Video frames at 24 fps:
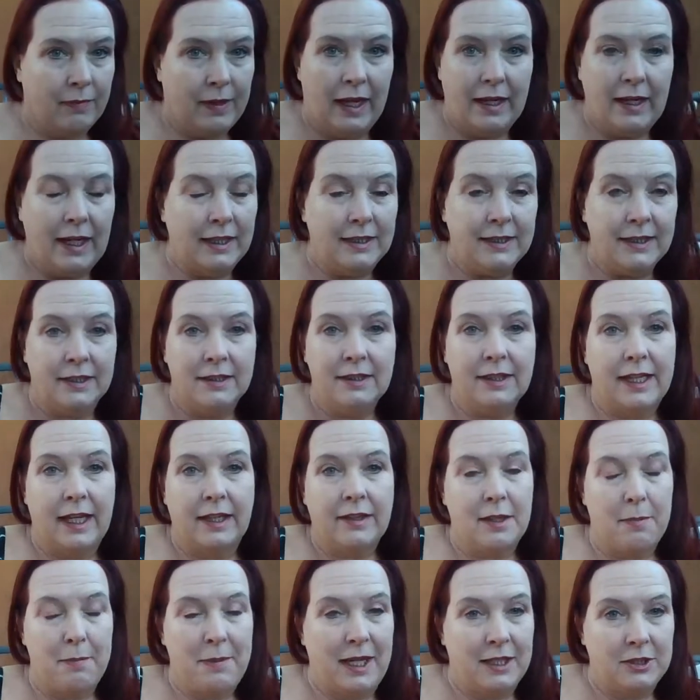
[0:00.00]
that I didn't
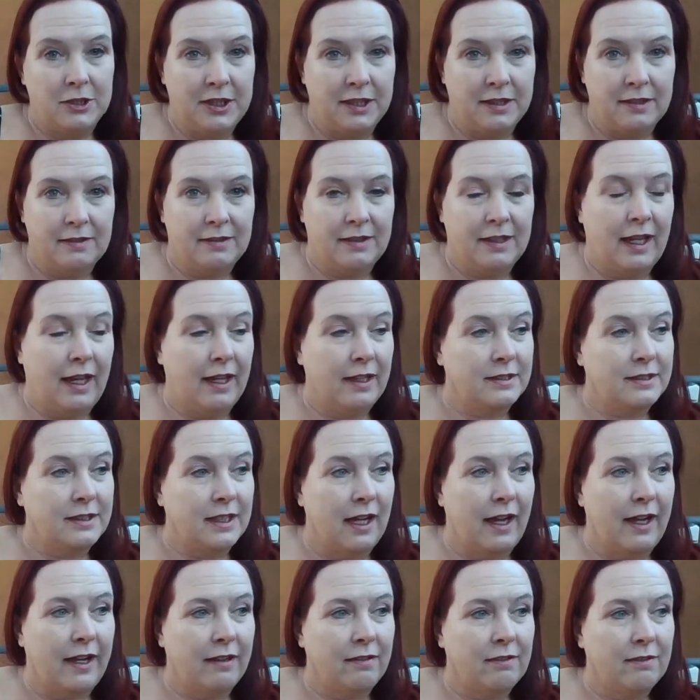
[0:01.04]
get the magic, that
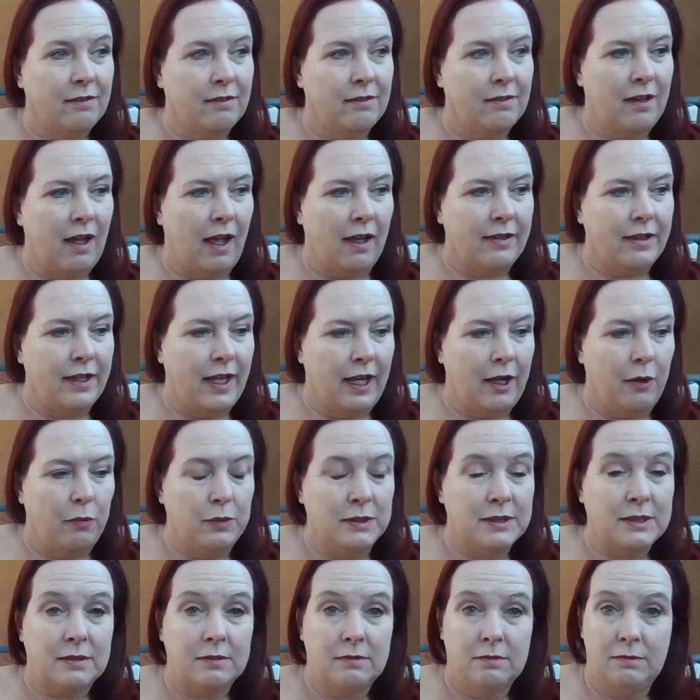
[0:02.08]
I thought that it
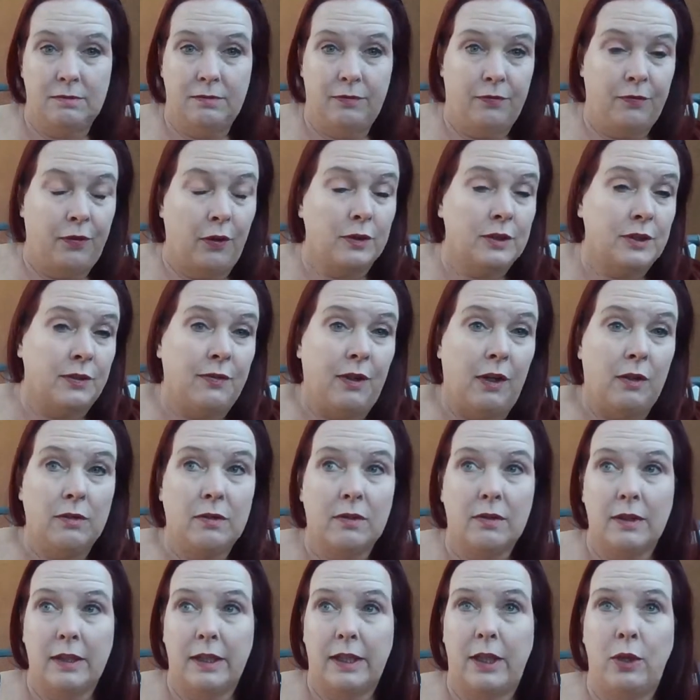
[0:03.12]
was, first of
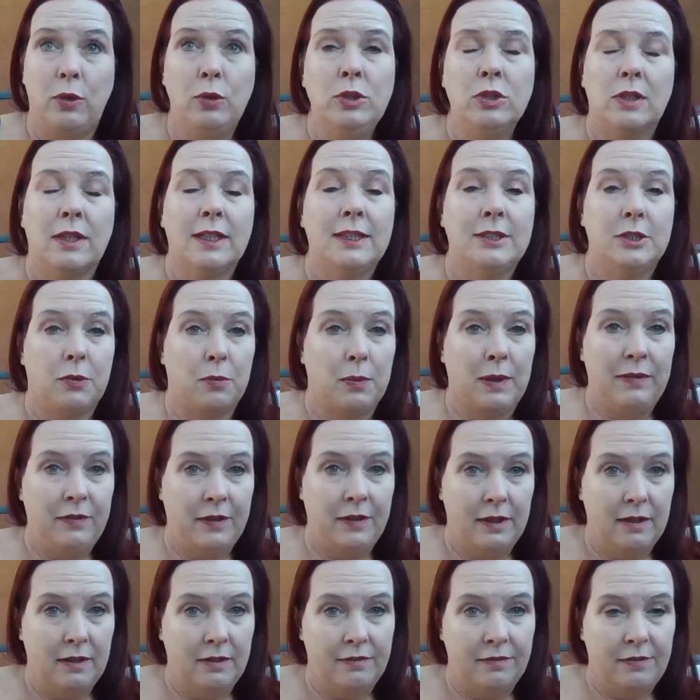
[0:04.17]
all, hugely
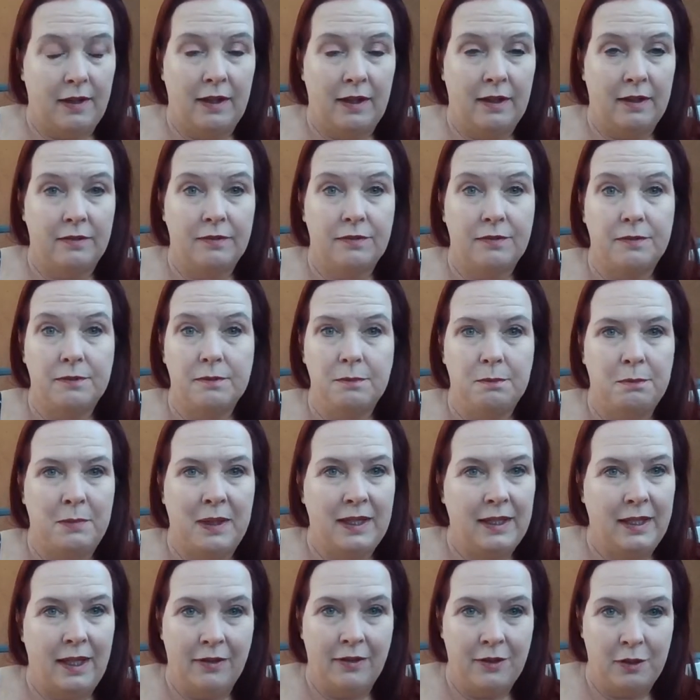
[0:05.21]
derivative of
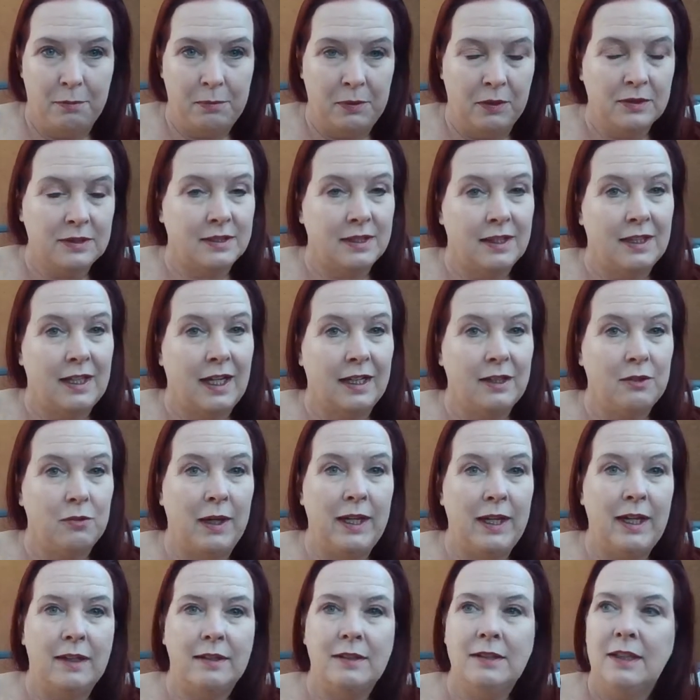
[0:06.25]
many other books that I'd
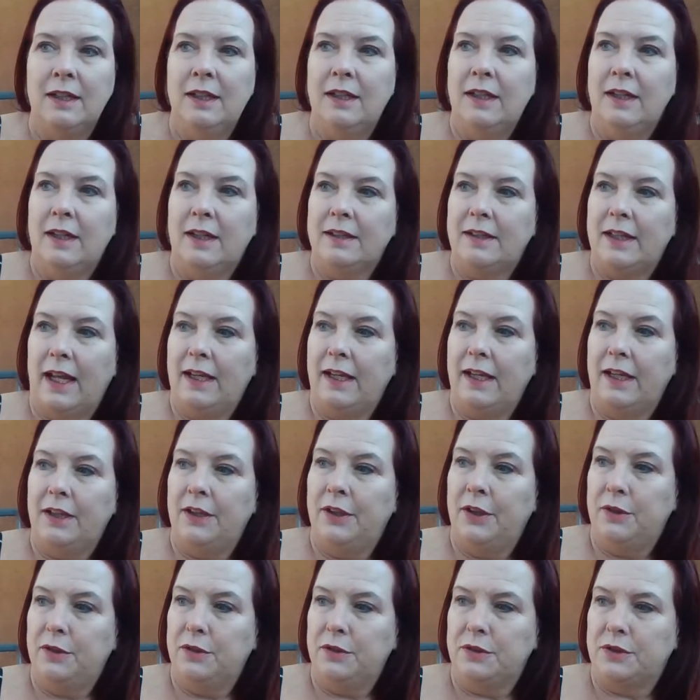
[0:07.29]
read, that it
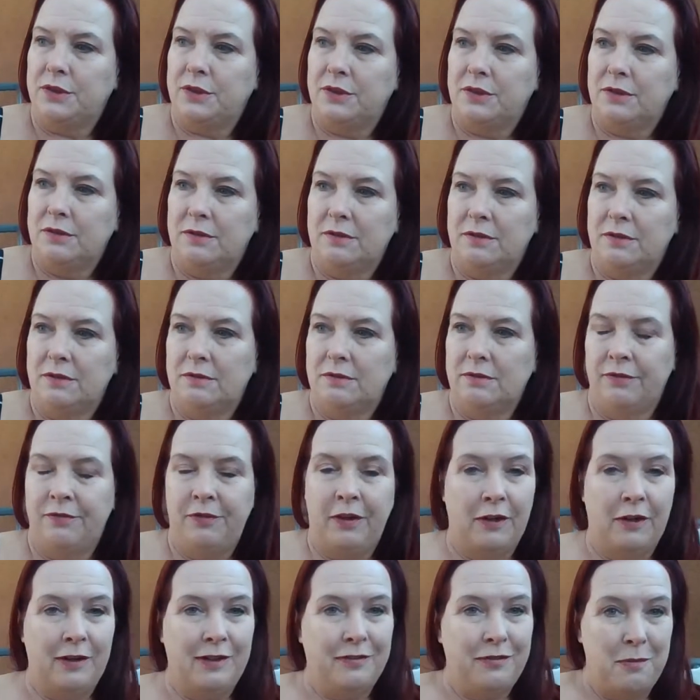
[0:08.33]
used
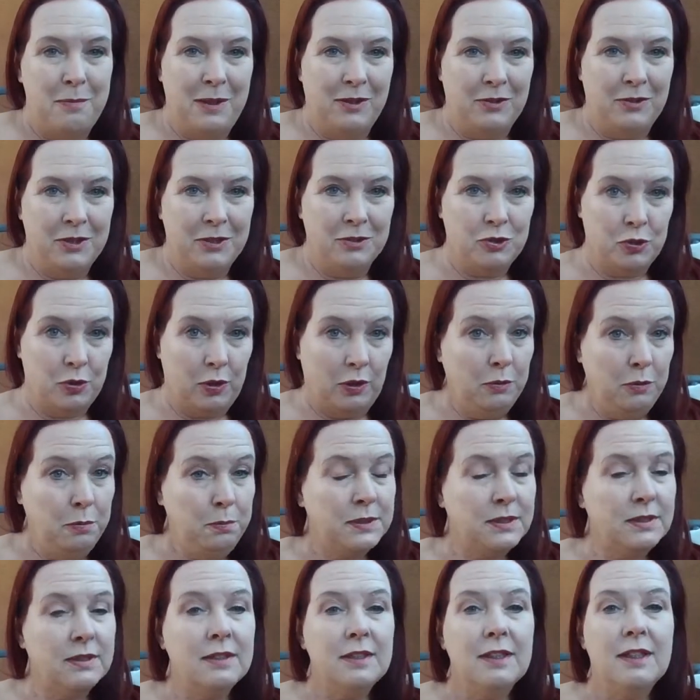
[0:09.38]
very familiar
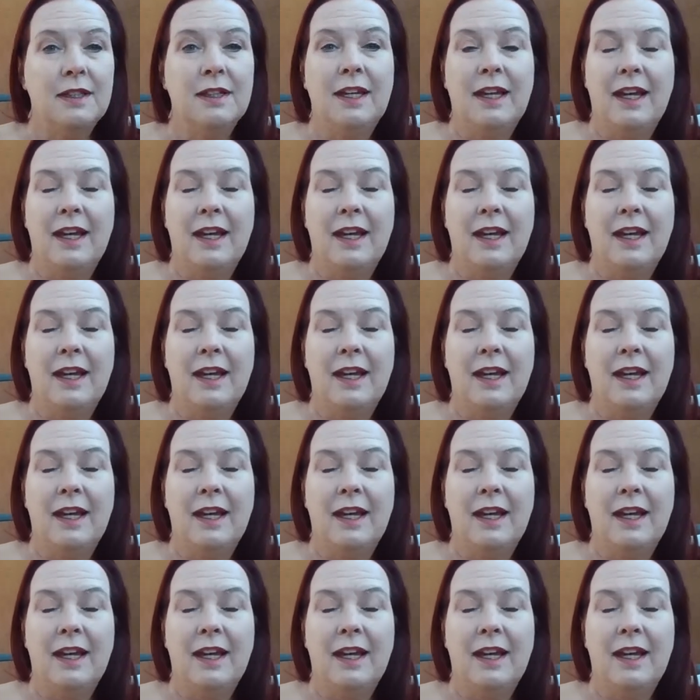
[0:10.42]
tropes,